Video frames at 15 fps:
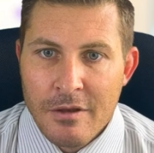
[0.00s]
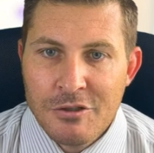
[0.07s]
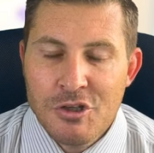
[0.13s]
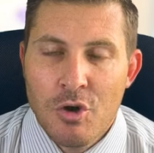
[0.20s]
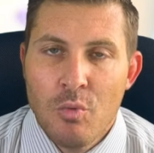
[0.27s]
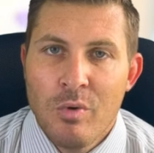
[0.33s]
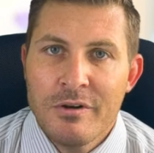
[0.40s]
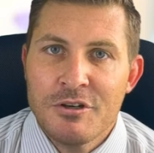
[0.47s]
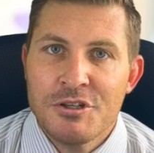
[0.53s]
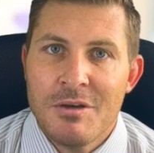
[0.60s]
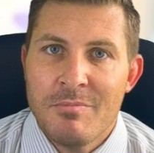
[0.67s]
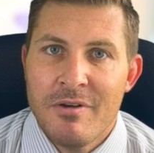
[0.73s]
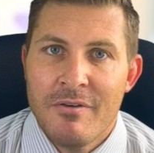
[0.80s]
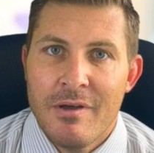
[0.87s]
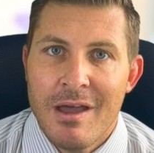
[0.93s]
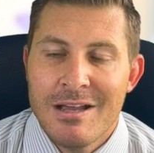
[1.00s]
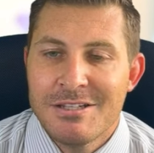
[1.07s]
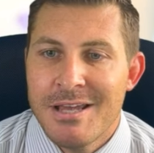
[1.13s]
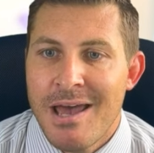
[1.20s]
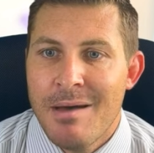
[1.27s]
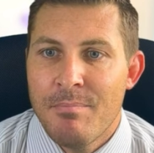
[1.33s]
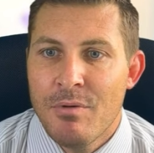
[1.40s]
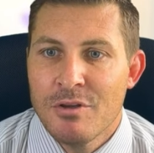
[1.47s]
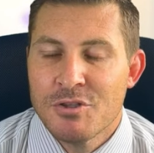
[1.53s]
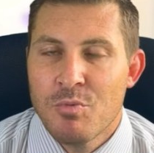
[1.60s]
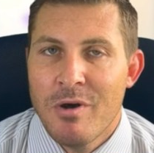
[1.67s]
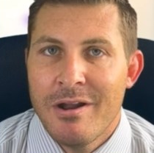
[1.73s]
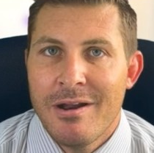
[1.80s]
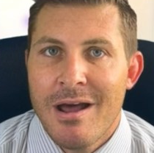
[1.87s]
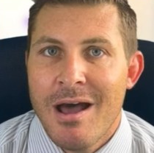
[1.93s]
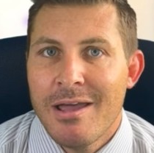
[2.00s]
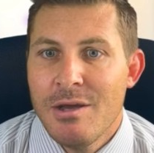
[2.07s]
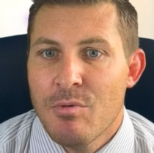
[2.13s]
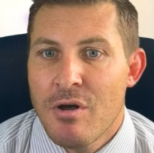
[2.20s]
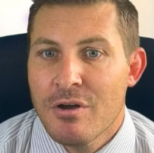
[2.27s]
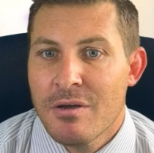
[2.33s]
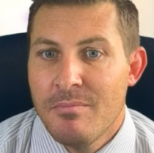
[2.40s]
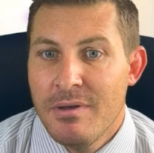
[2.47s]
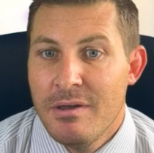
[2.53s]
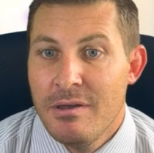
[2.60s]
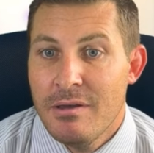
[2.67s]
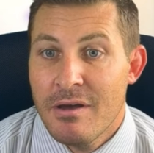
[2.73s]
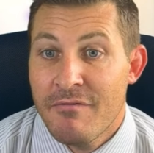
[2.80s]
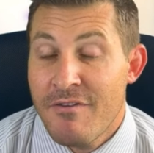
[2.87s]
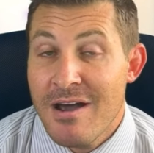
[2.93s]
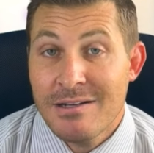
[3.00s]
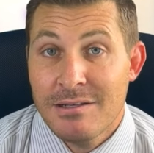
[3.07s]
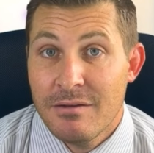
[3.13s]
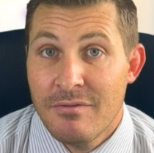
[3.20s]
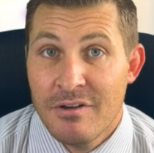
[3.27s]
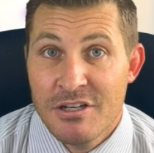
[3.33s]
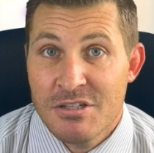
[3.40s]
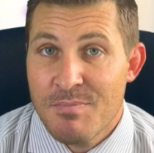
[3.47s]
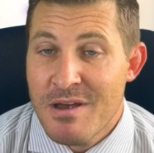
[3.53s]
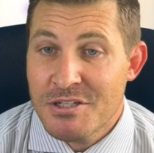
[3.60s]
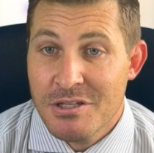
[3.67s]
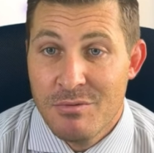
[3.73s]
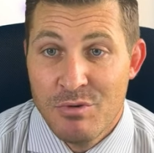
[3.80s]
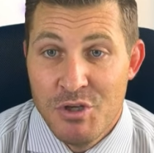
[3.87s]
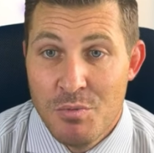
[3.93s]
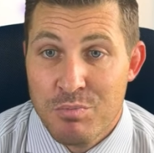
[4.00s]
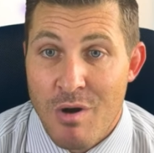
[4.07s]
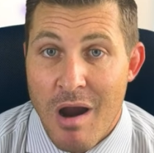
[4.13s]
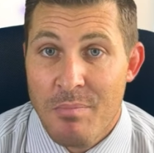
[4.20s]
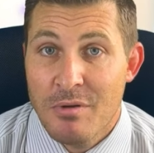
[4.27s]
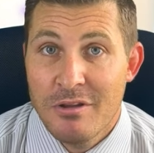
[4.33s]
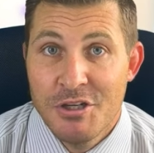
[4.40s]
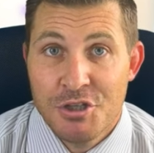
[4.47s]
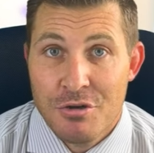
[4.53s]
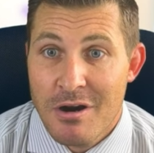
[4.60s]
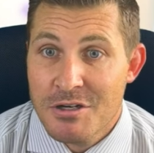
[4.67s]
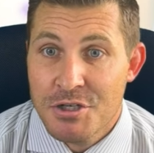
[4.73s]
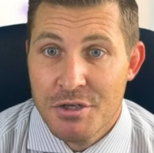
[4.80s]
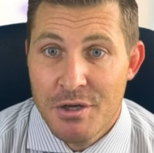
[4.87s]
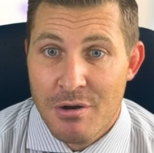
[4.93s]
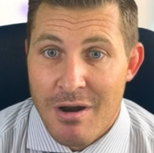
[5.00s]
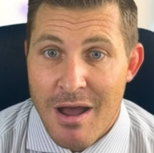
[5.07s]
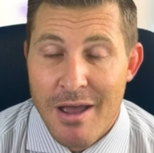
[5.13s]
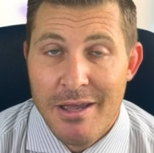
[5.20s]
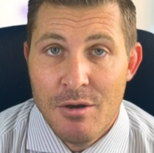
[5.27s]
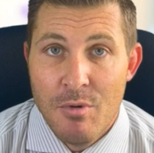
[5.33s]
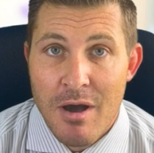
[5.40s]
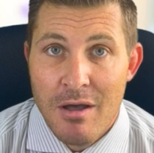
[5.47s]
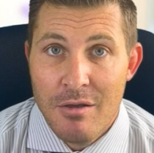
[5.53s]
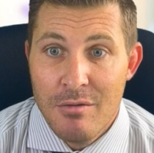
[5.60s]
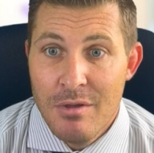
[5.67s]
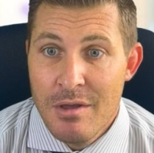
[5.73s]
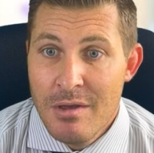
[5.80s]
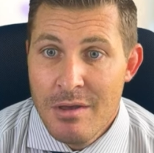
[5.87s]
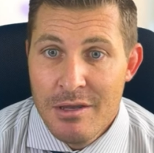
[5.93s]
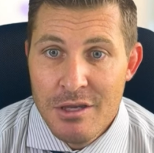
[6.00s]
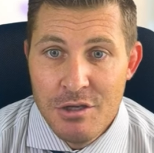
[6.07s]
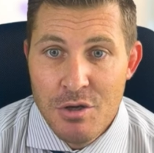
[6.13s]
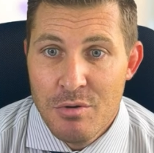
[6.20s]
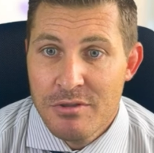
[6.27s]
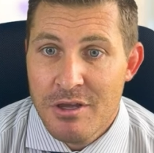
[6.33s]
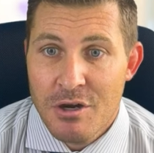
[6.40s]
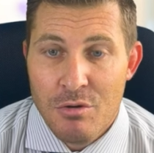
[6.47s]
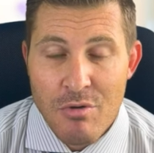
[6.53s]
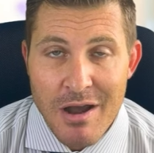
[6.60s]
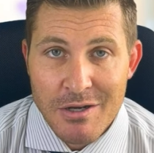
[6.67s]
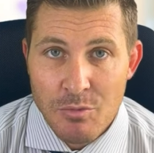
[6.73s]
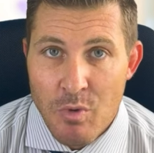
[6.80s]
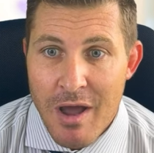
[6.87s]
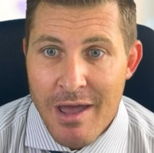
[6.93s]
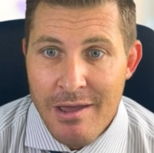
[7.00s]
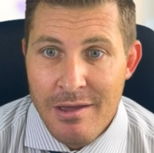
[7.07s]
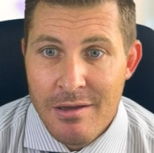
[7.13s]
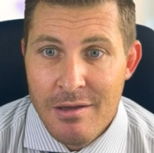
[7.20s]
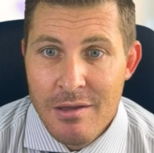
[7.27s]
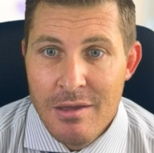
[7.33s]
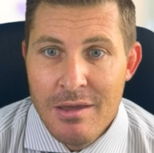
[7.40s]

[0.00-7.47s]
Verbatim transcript: So what are some examples when an I U L can be effective, and especially when you properly structure your I U L, you do it the correct way?